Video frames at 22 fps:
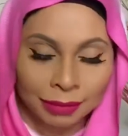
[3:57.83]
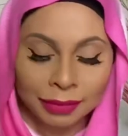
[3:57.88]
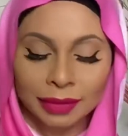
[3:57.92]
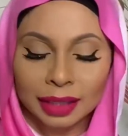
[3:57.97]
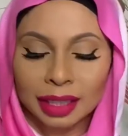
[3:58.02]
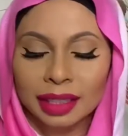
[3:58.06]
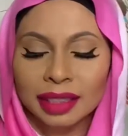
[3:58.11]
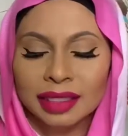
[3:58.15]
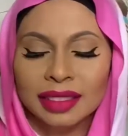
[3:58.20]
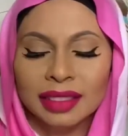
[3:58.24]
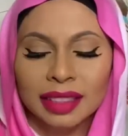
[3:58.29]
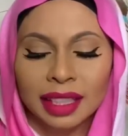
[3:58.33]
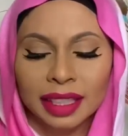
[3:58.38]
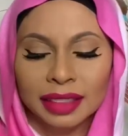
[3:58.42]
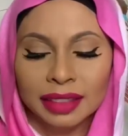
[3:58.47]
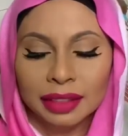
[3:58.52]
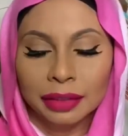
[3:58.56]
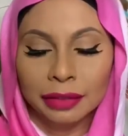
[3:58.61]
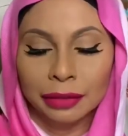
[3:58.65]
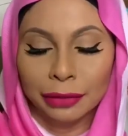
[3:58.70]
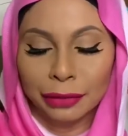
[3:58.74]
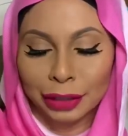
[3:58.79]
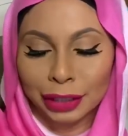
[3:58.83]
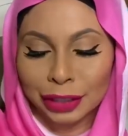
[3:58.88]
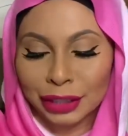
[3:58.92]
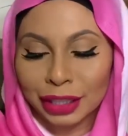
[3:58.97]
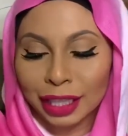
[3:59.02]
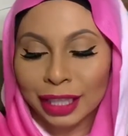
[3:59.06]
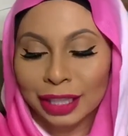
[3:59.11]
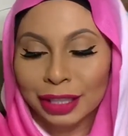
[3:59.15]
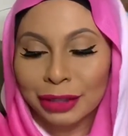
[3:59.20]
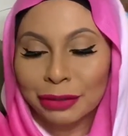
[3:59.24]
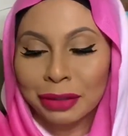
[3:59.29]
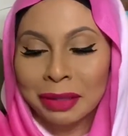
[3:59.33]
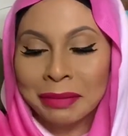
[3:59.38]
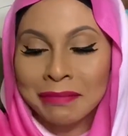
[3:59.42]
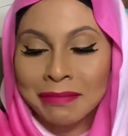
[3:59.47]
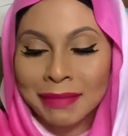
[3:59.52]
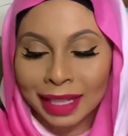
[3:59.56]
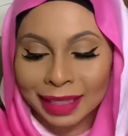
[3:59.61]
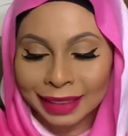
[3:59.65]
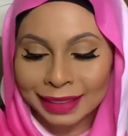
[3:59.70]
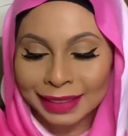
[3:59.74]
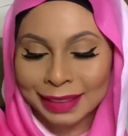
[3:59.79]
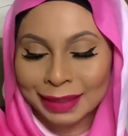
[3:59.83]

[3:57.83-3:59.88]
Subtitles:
It's nice and fresh, and it reminds